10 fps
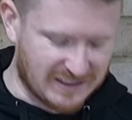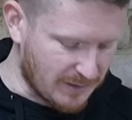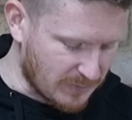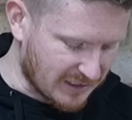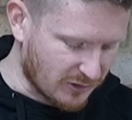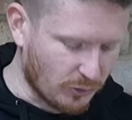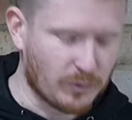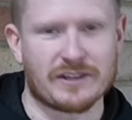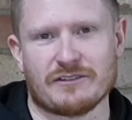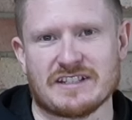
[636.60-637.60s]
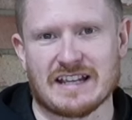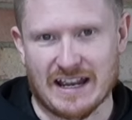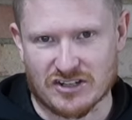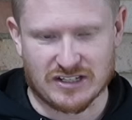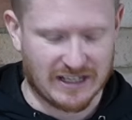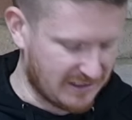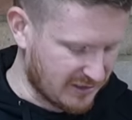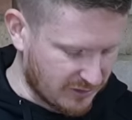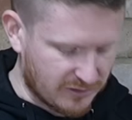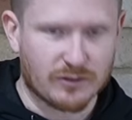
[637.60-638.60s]
gimmick or whether it's actually any
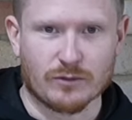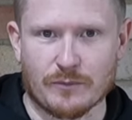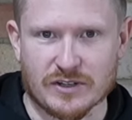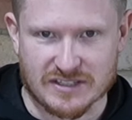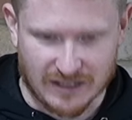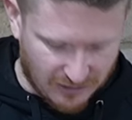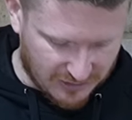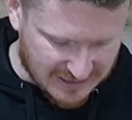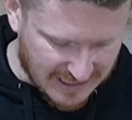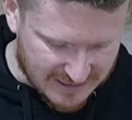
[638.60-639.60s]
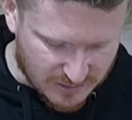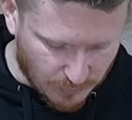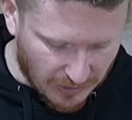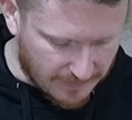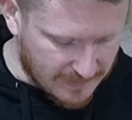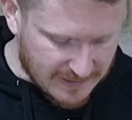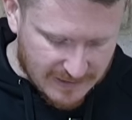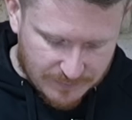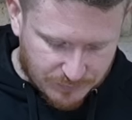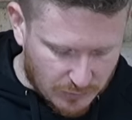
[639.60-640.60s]
good when we start our test. But
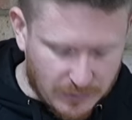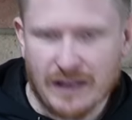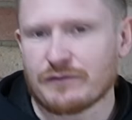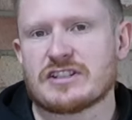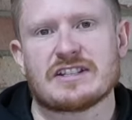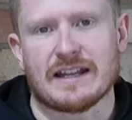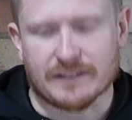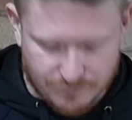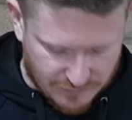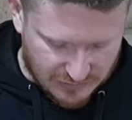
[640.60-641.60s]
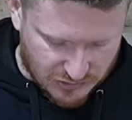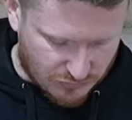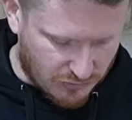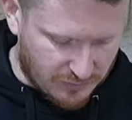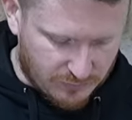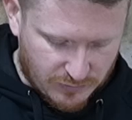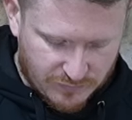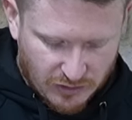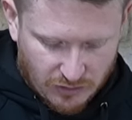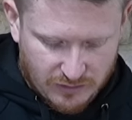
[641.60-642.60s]
we have the standard features, right?
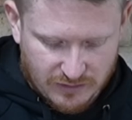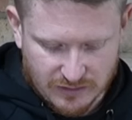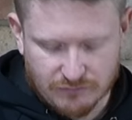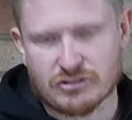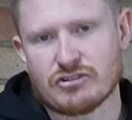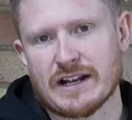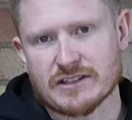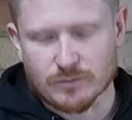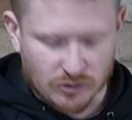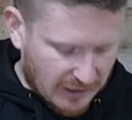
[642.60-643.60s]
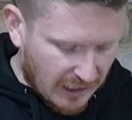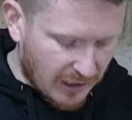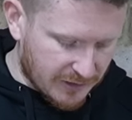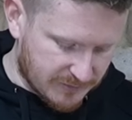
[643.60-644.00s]
We've got a retractable guard.